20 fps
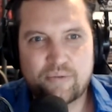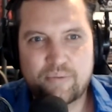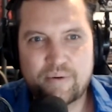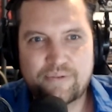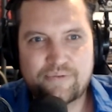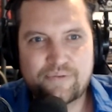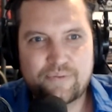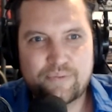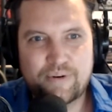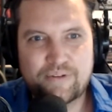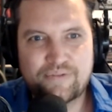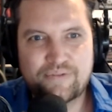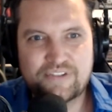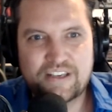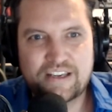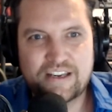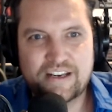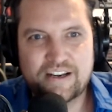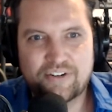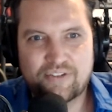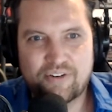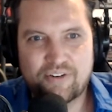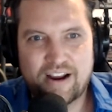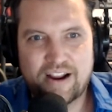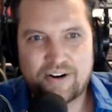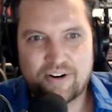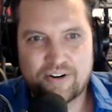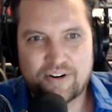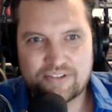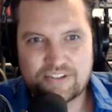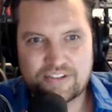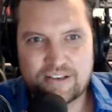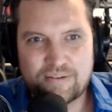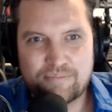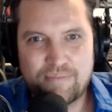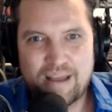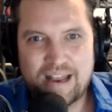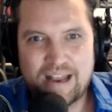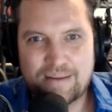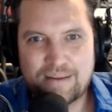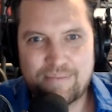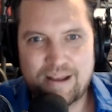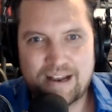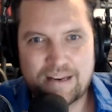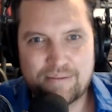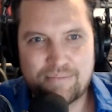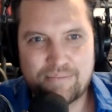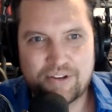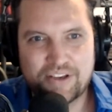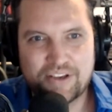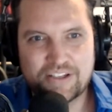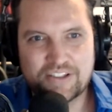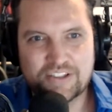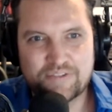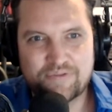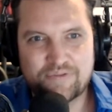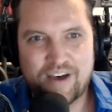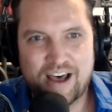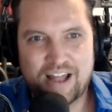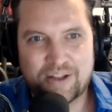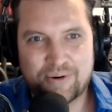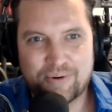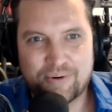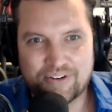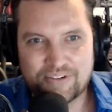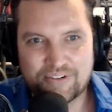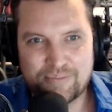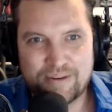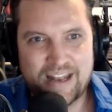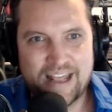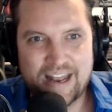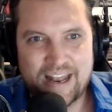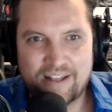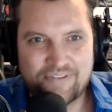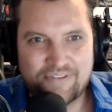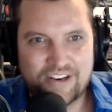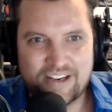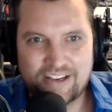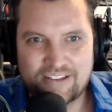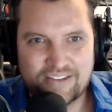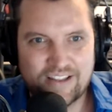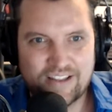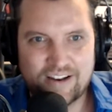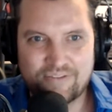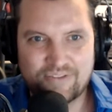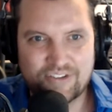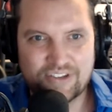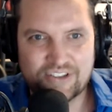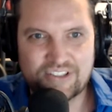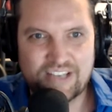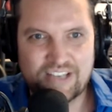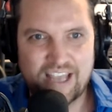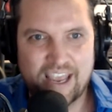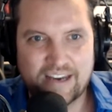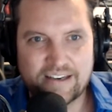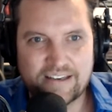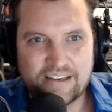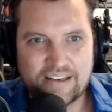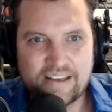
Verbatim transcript: We've seen creators and many, many millions of followers mint NFTs that have just tanked.